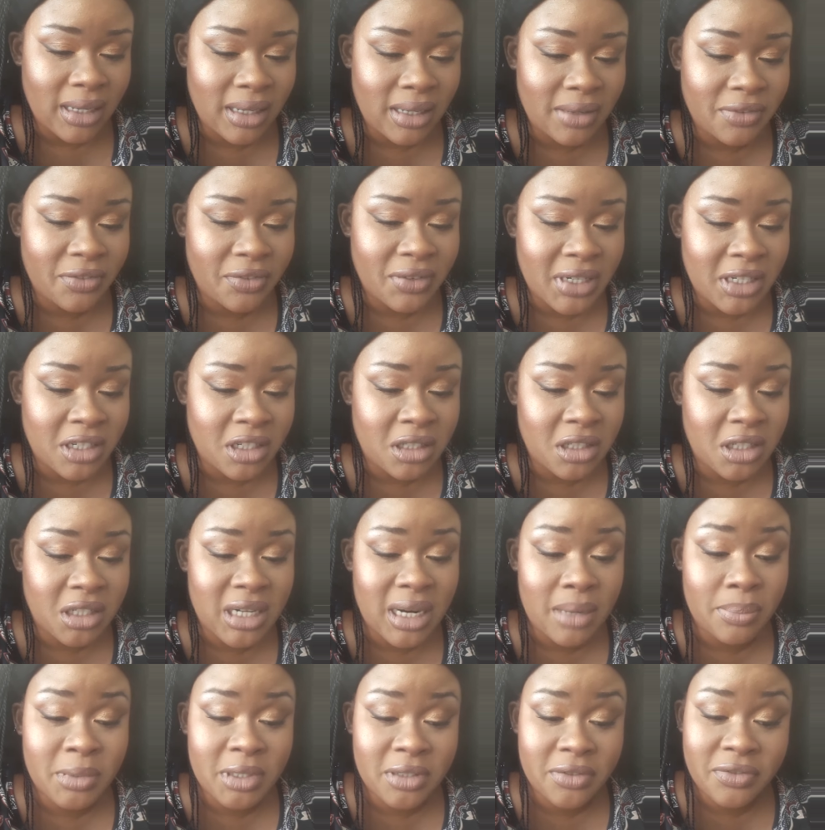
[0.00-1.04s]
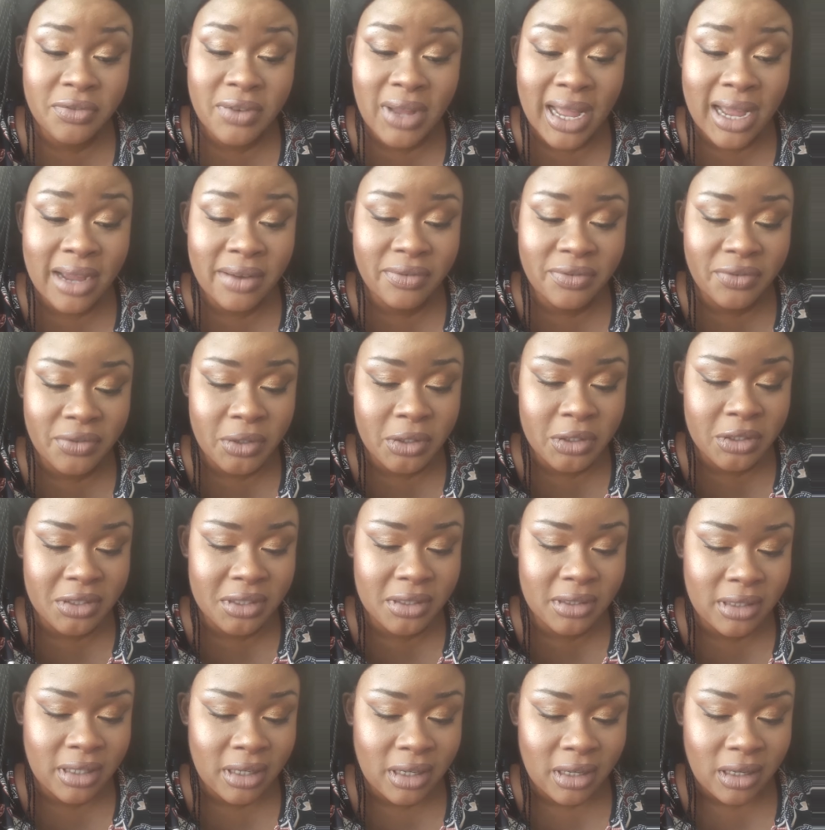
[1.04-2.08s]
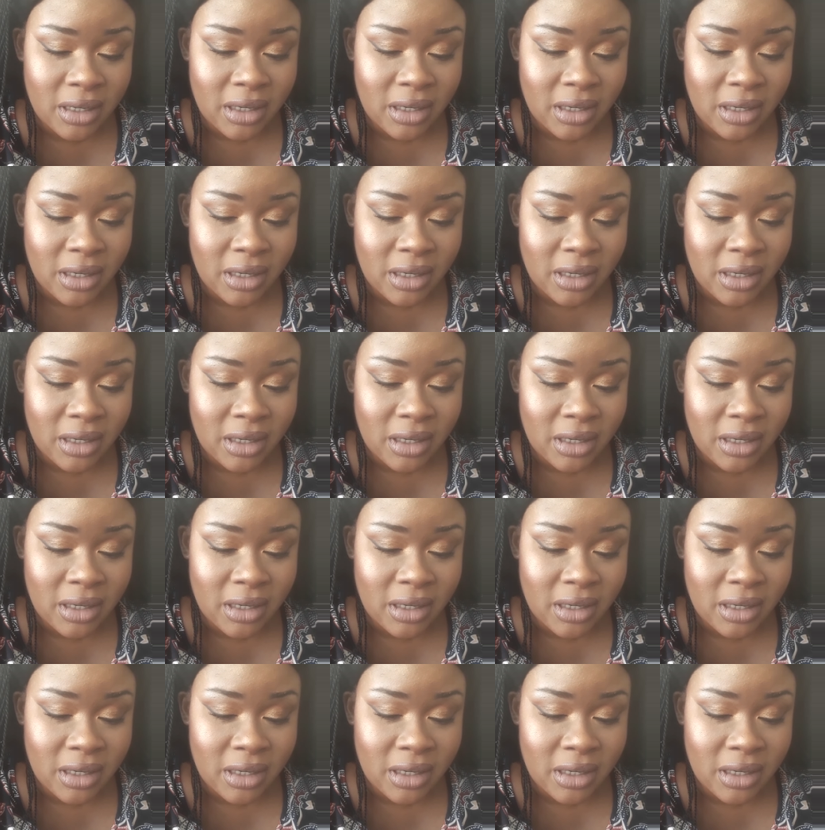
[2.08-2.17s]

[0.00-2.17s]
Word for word: Ephesians chapter 5, verse